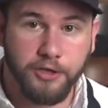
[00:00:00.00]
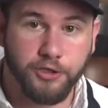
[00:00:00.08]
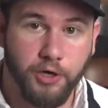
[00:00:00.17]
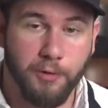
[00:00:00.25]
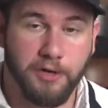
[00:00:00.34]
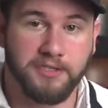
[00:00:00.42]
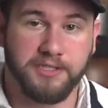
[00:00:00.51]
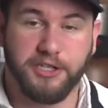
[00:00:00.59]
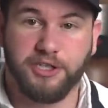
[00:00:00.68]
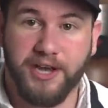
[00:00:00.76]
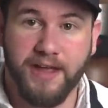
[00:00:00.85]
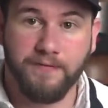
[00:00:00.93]
show you what it looks like
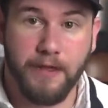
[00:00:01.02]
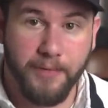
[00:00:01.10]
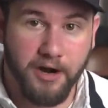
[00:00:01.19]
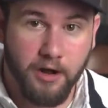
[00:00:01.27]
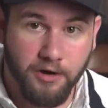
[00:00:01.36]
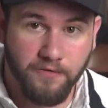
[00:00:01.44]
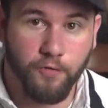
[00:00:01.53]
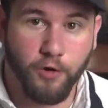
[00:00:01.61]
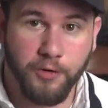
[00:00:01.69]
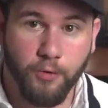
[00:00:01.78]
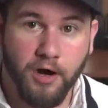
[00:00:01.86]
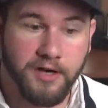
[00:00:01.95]
chain vape at one hundred
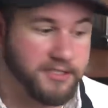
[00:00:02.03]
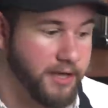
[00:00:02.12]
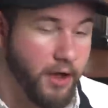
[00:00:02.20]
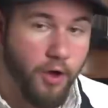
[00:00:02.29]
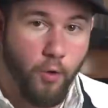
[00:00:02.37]
forty watts